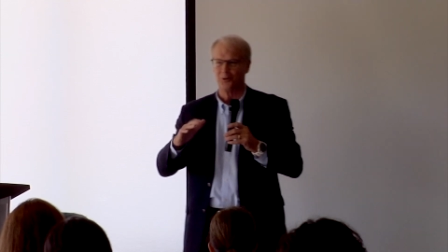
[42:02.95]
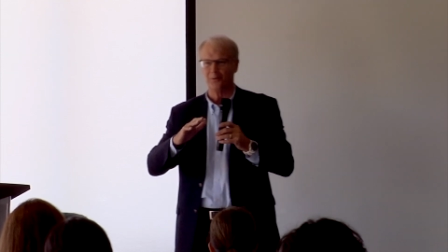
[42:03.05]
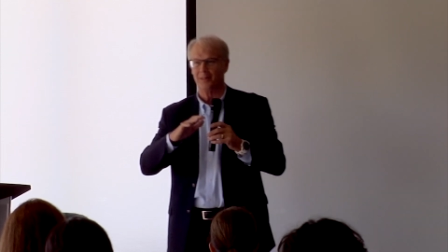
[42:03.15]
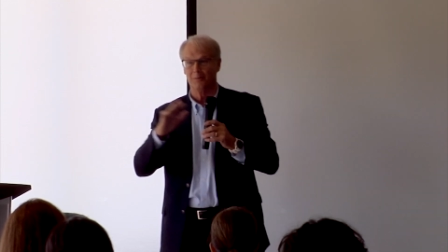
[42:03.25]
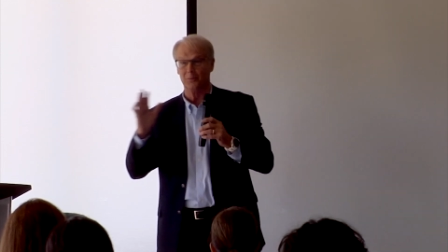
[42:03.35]
or
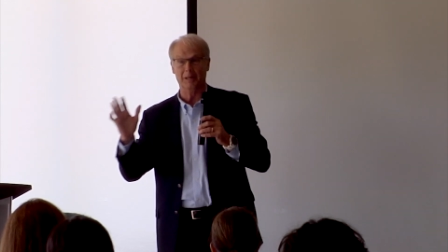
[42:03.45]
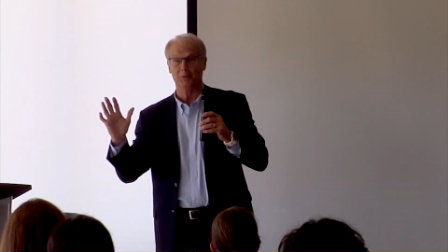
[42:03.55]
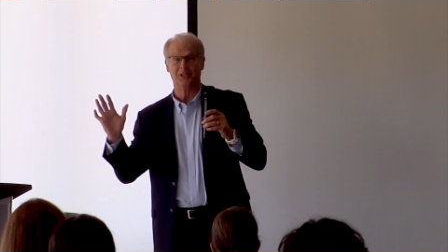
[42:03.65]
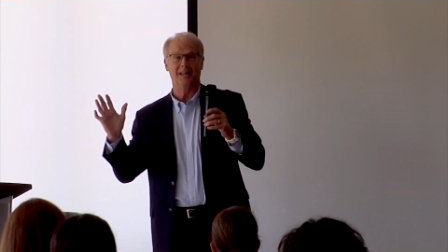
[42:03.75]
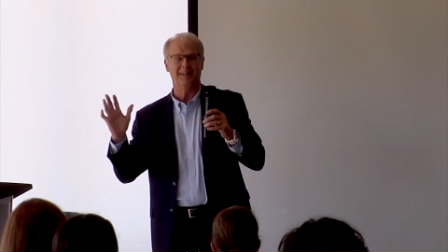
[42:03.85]
whether it
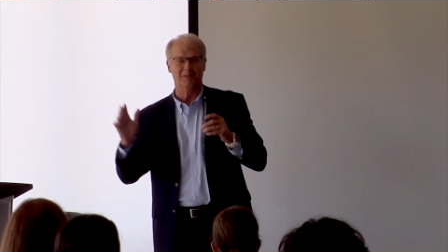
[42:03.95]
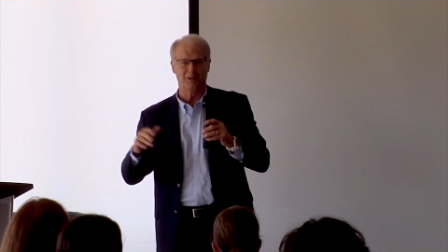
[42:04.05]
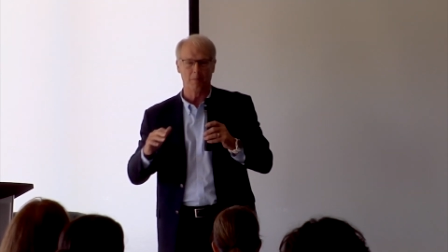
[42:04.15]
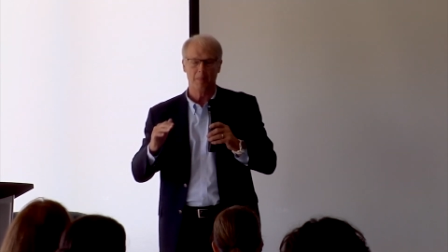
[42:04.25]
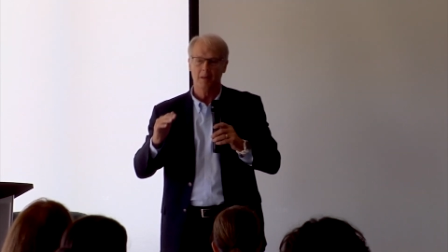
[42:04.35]
was it.
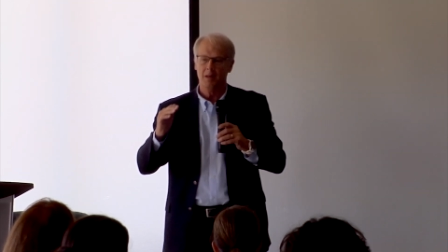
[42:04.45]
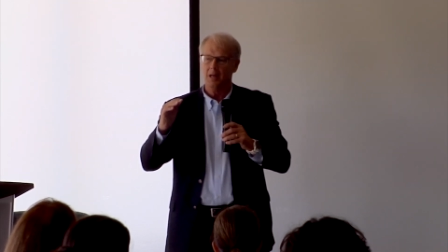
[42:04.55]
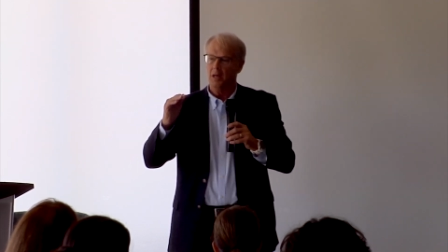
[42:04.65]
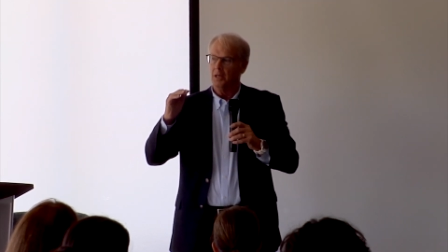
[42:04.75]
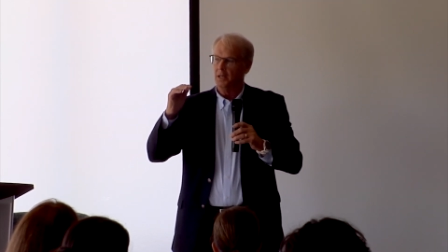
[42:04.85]

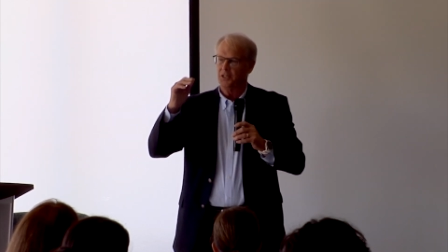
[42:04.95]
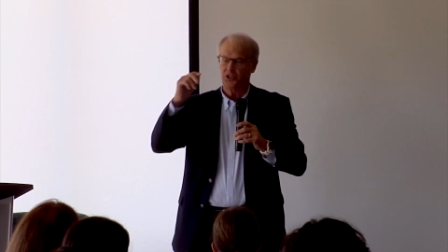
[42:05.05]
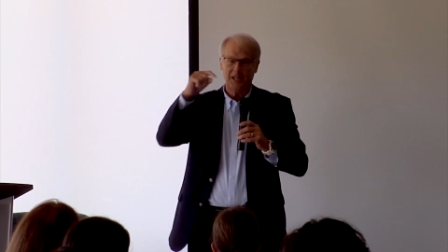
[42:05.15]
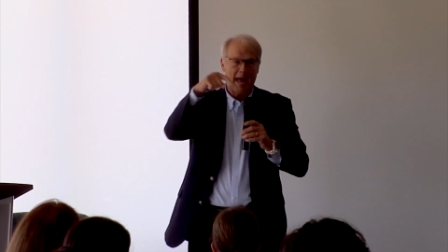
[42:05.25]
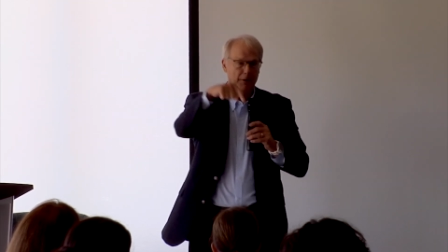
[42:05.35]

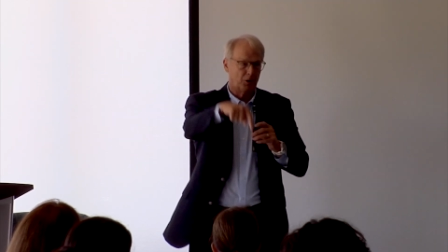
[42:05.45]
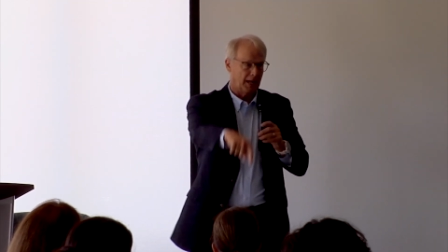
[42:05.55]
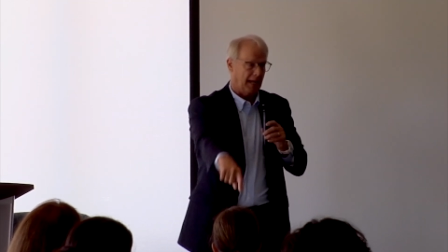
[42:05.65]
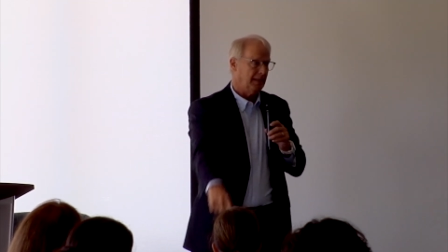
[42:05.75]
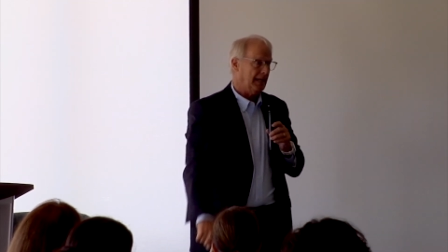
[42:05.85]

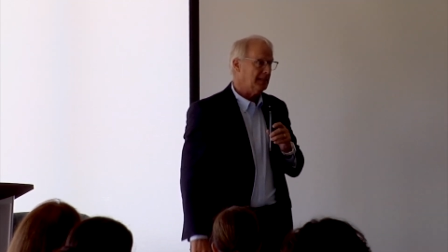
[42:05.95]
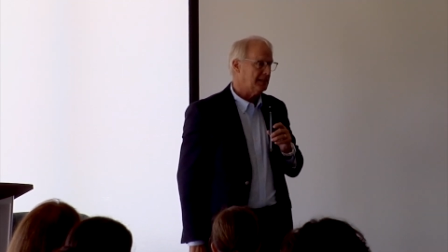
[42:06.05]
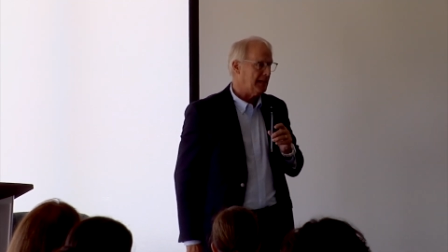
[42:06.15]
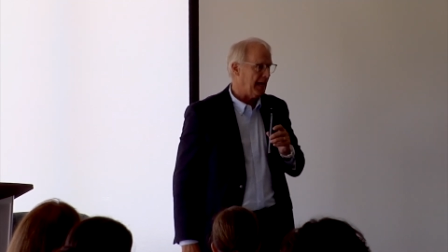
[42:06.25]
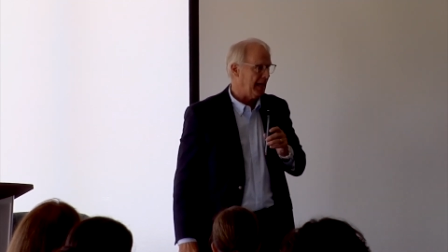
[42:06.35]
Saturday, the
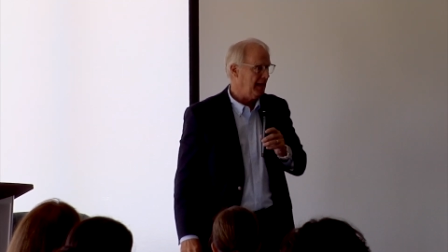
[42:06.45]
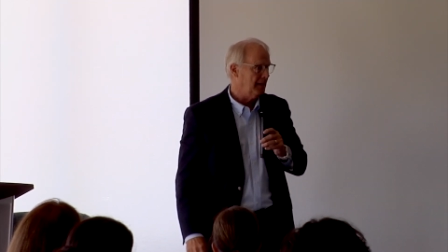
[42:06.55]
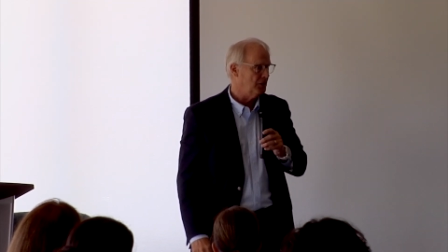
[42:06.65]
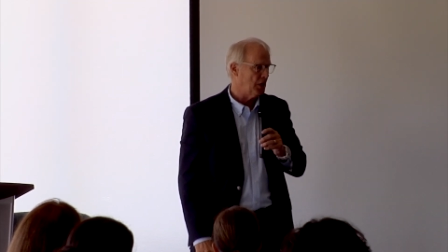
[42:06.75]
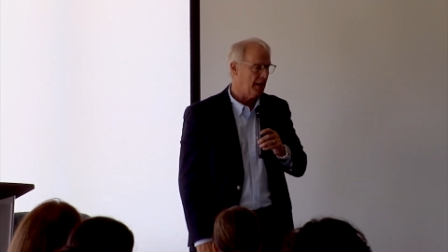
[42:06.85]
next day,
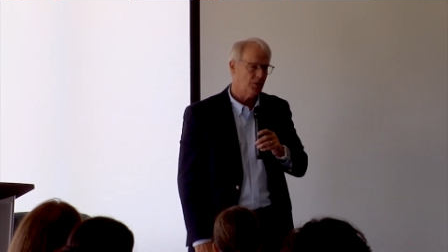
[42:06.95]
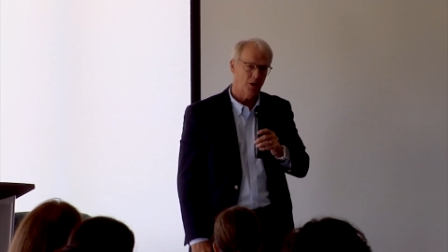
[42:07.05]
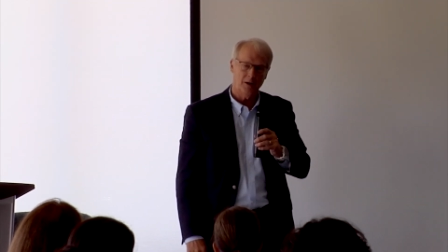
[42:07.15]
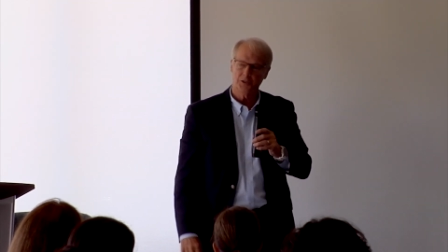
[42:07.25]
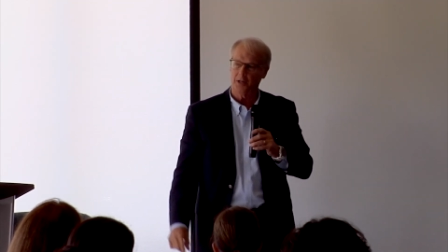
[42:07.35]
Jack
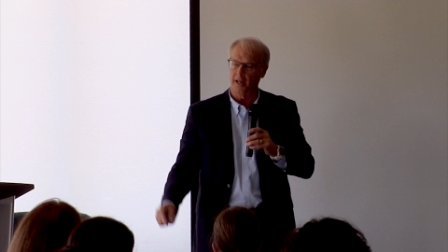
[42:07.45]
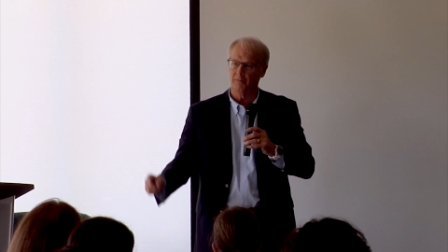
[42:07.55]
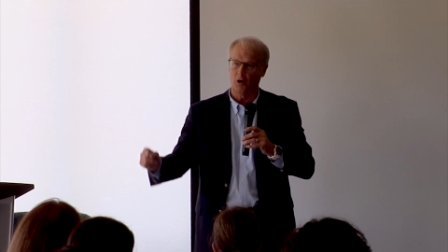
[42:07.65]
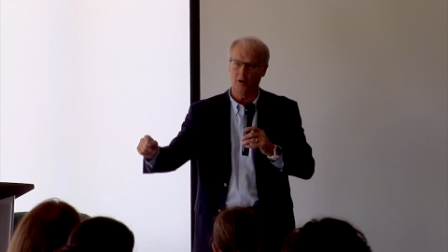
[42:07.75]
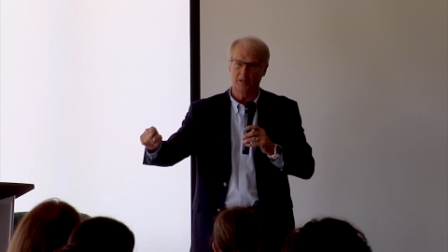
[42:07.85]
Dorrance died
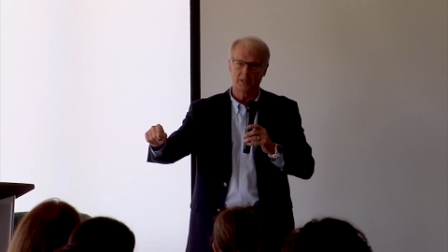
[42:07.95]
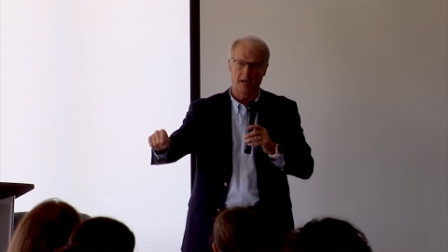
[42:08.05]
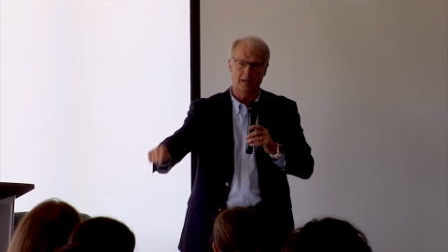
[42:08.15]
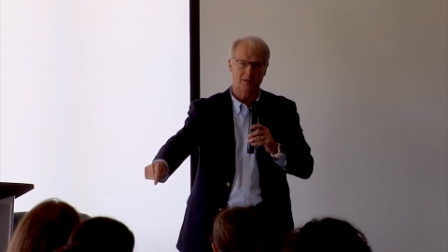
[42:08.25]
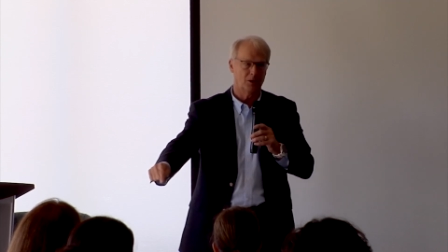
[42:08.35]
of a heart
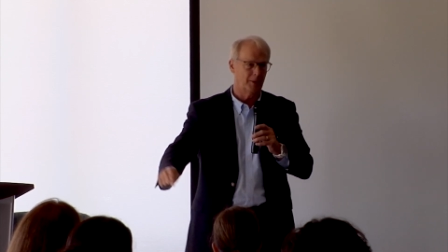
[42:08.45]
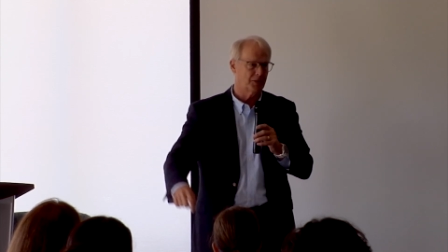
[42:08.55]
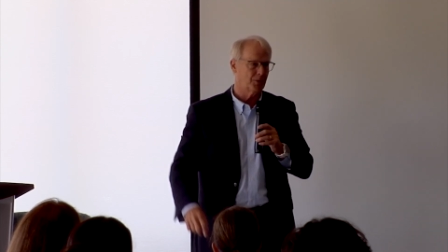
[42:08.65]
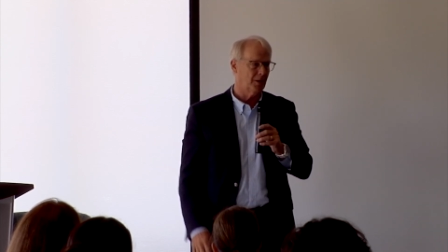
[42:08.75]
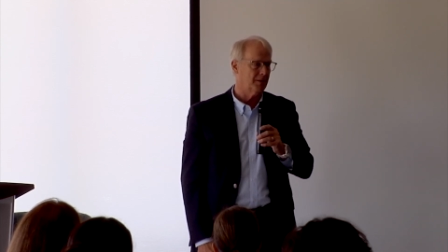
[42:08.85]
attack in a
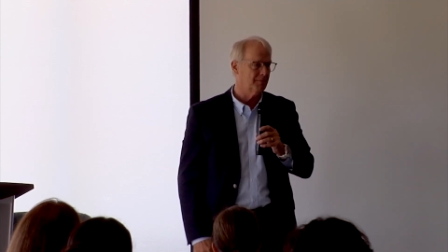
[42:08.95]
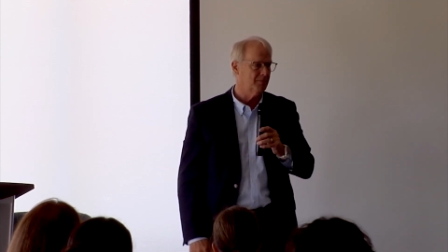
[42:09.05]
restaurant.